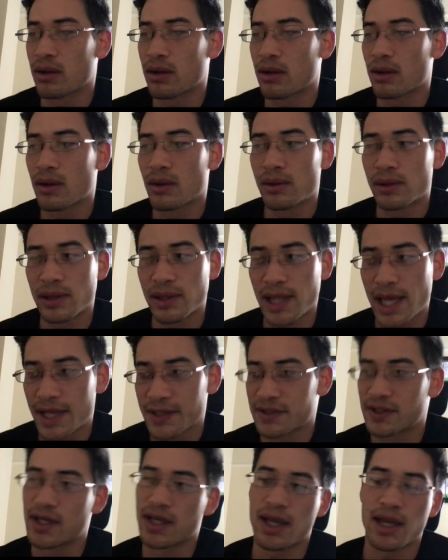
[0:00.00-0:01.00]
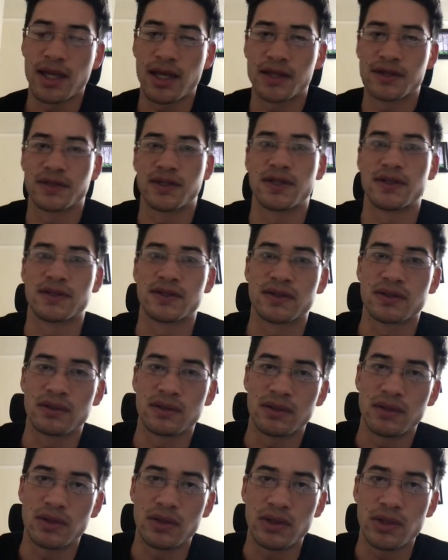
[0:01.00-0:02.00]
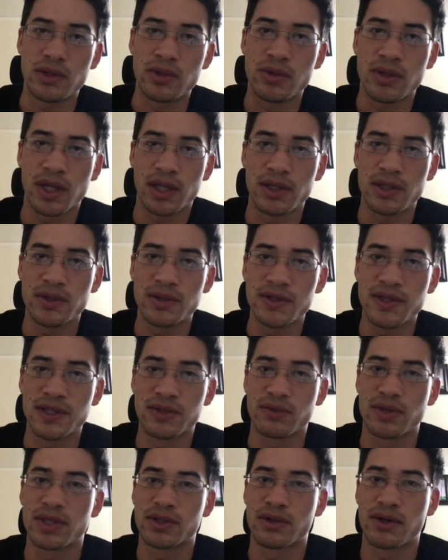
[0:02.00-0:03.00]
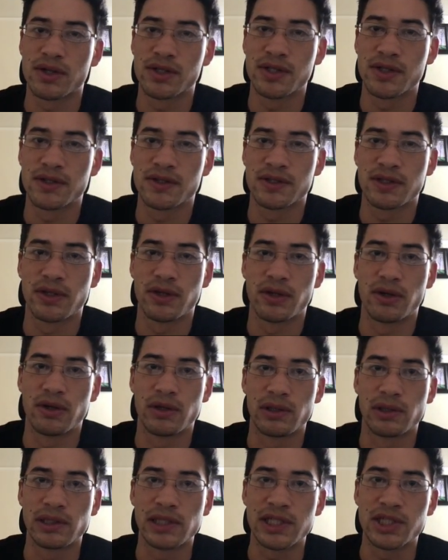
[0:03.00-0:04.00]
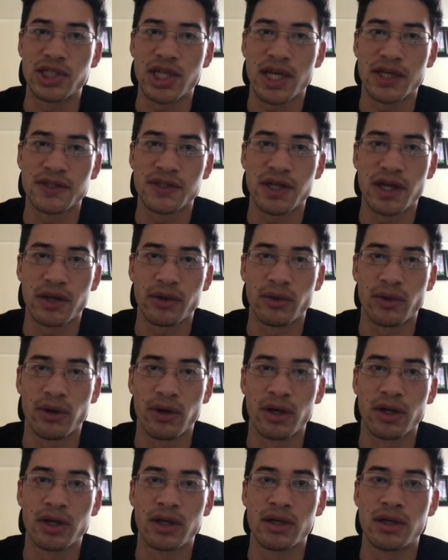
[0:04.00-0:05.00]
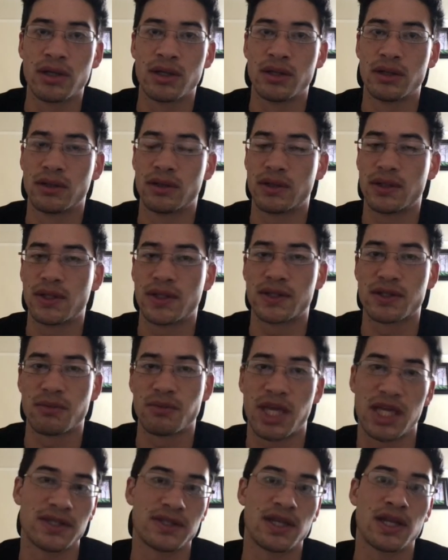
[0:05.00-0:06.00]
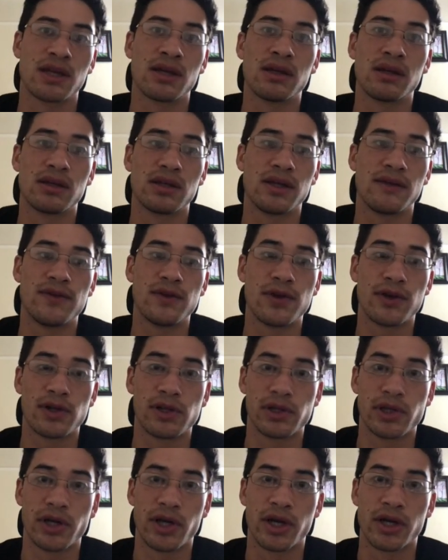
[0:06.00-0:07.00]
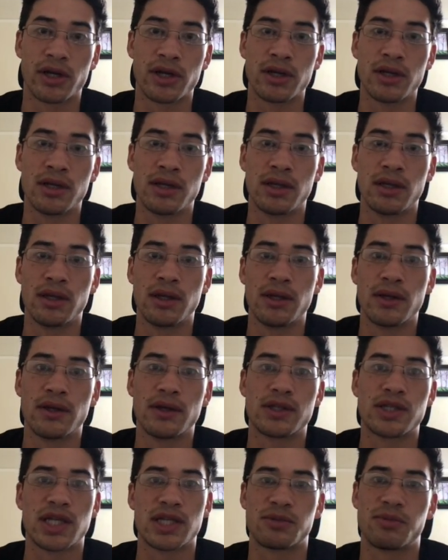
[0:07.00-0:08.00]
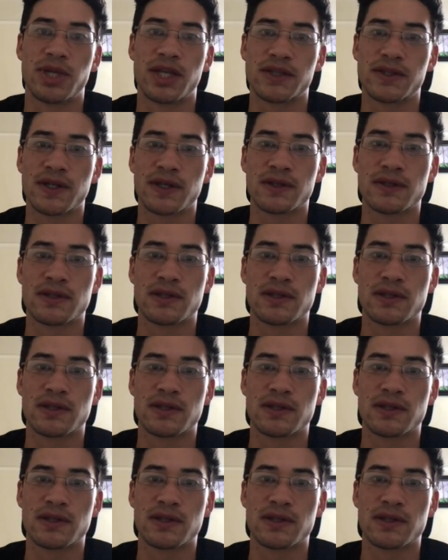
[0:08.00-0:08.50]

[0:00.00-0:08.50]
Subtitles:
Last thing, I guess, is you can use these resources. So leechess.org is amazing. If you go to learn chess basics,